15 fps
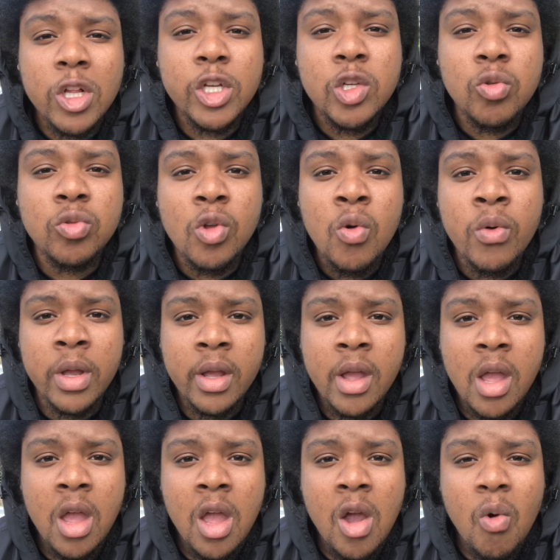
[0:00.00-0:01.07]
are you doing?
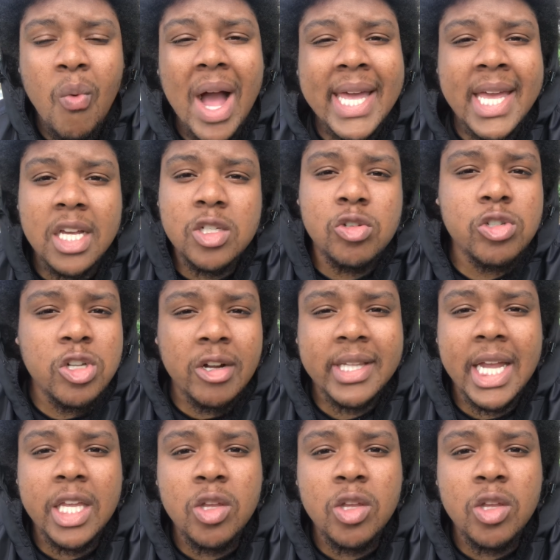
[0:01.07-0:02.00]
Why can't you start that